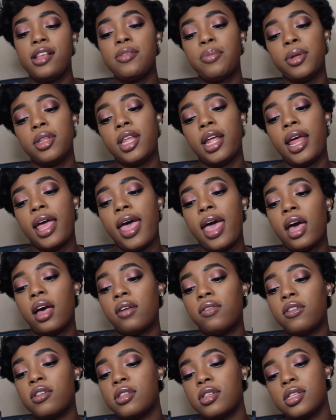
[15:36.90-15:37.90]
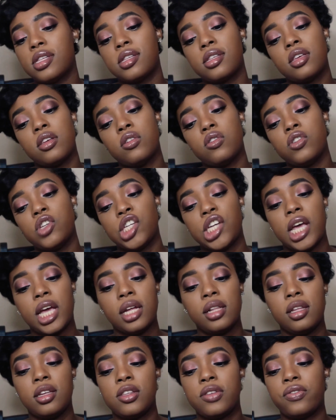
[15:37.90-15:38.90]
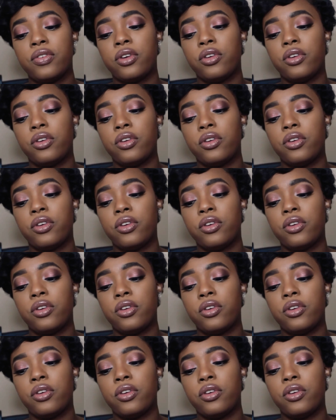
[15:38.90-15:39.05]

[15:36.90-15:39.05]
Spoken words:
book that I have is the skills checklist for